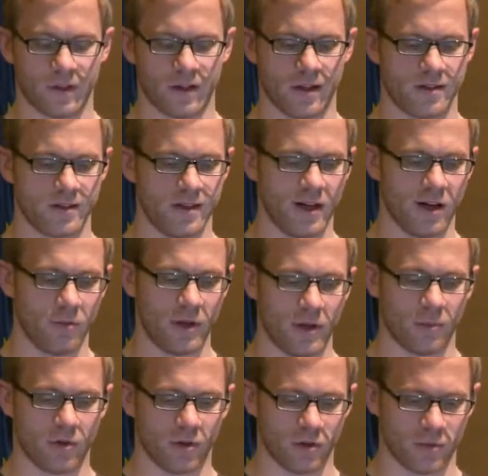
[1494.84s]
Let's see how we
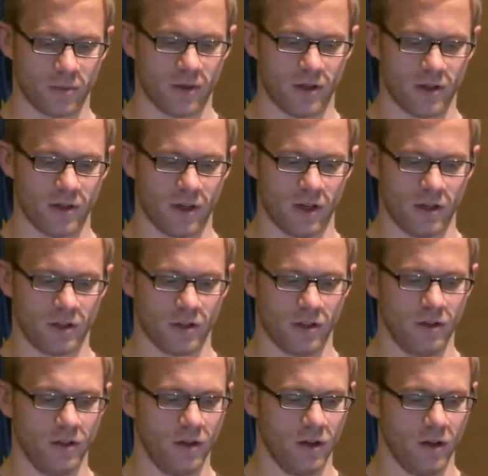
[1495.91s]
approach
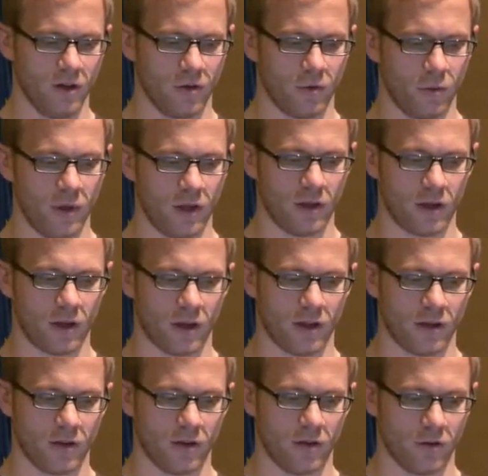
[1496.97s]
pagination. We
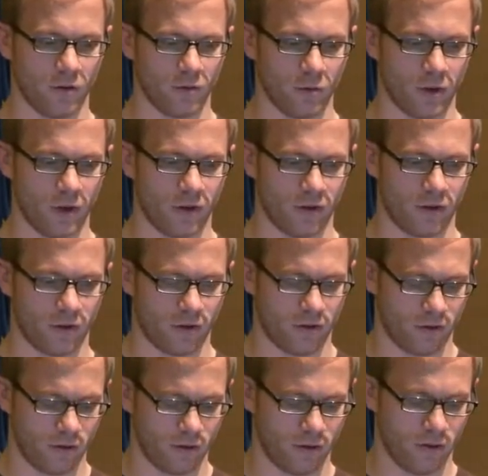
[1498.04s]
can go with
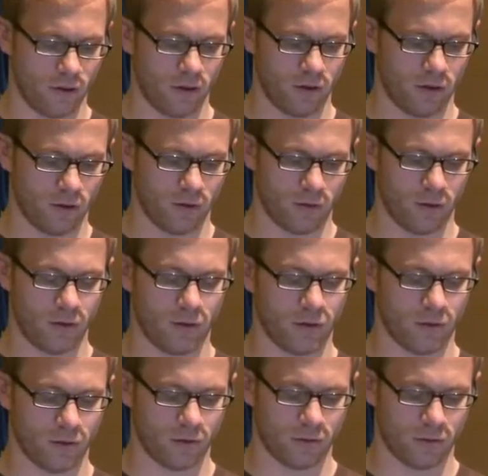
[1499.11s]
return